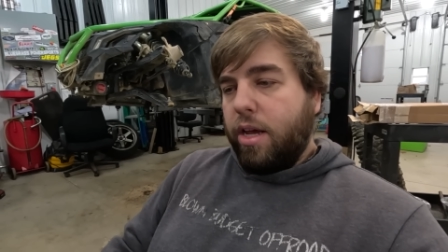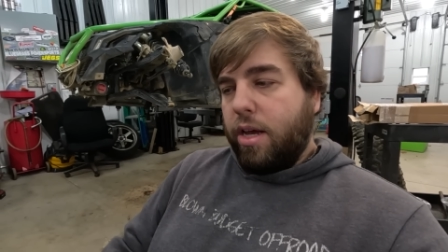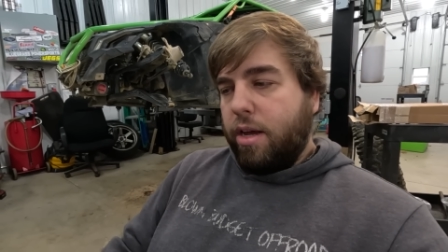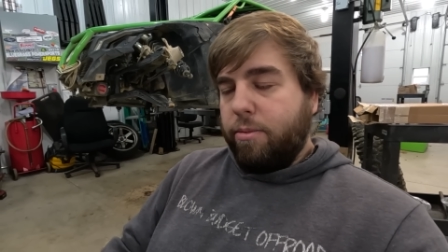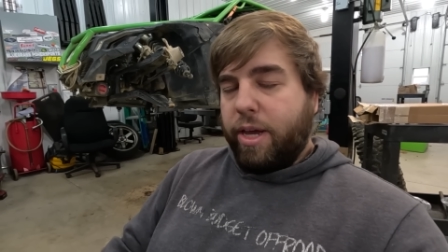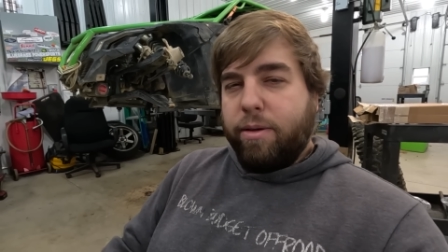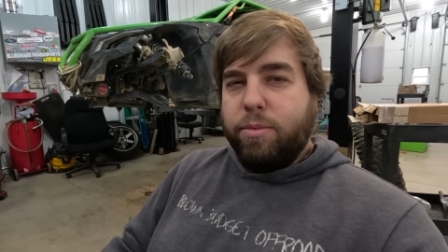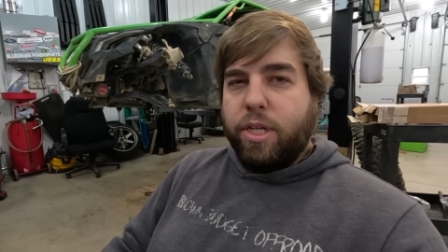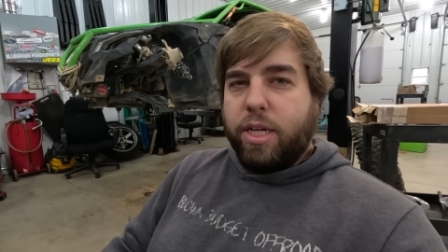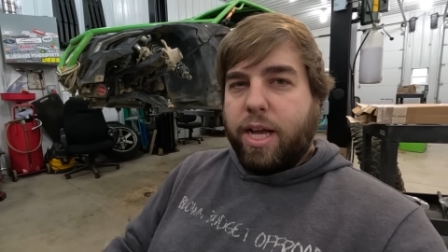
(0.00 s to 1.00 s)
Um, I
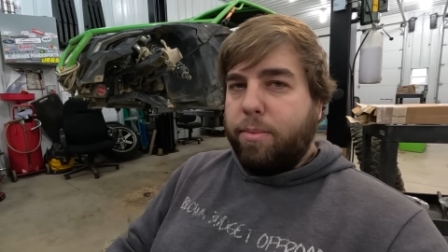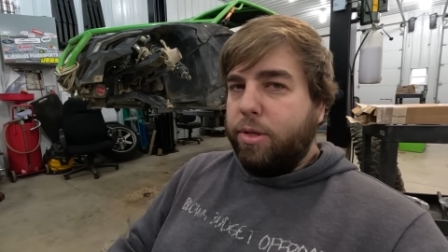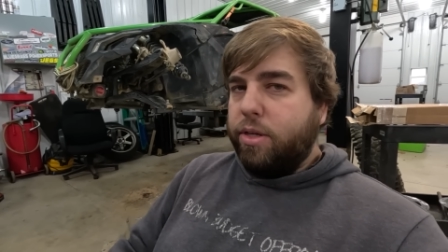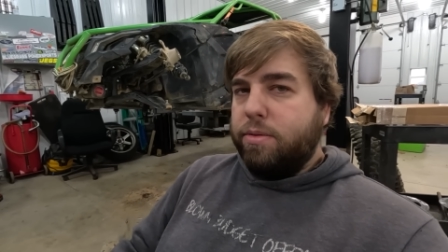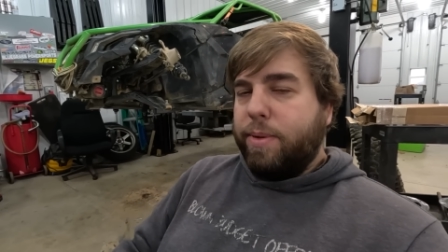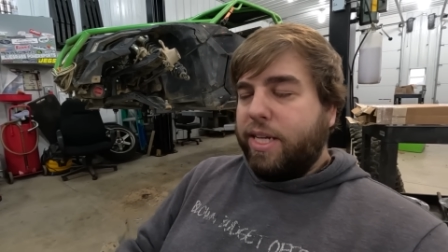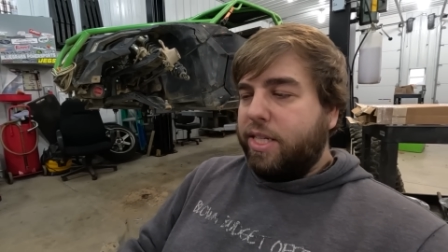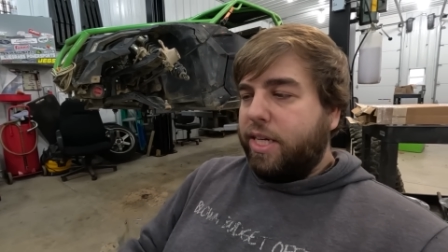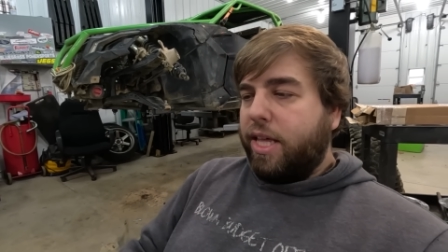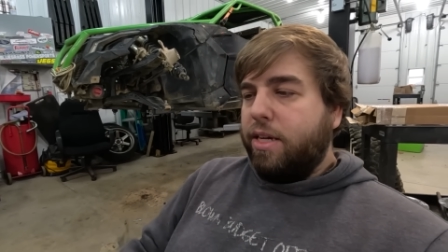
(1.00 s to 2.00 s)
am going to cobble those
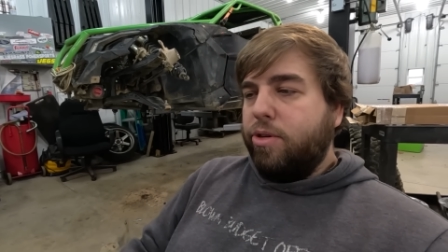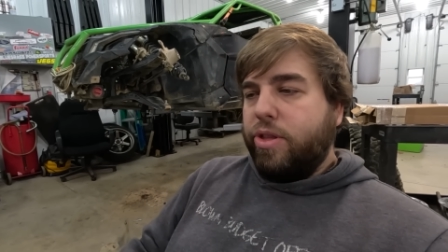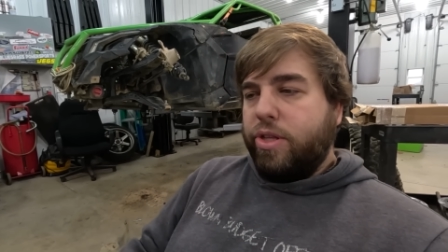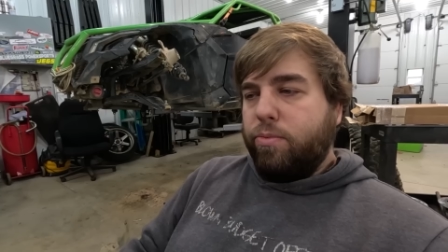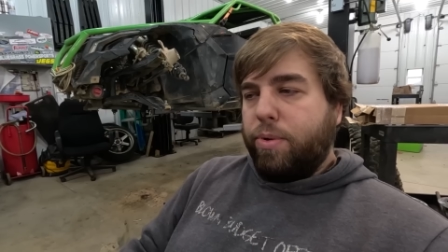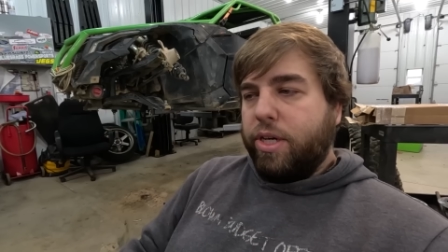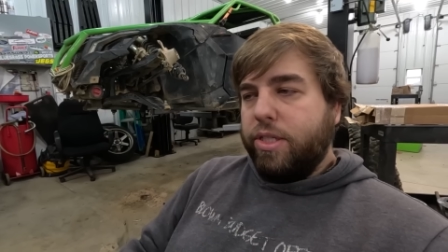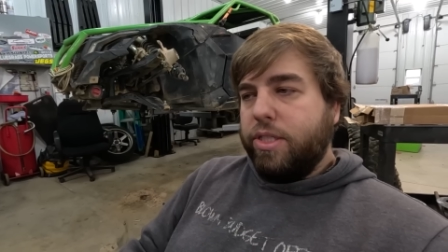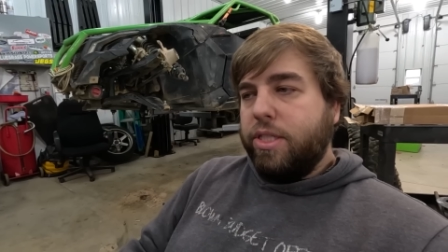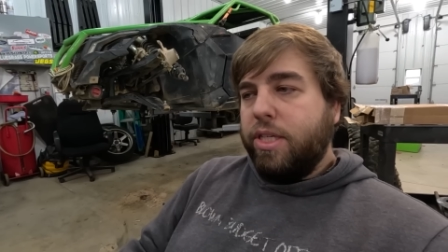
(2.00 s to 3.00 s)
back together with new
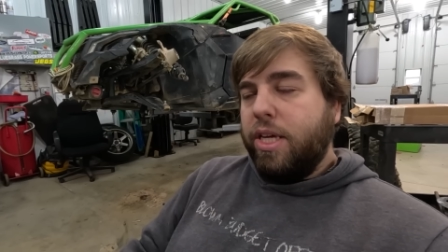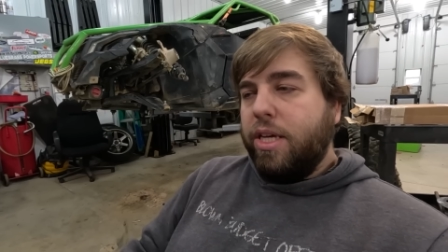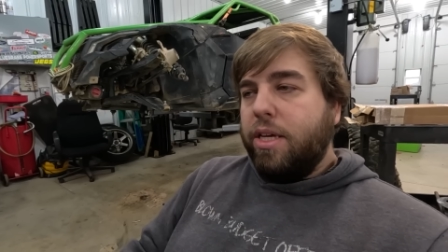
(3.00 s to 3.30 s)
parts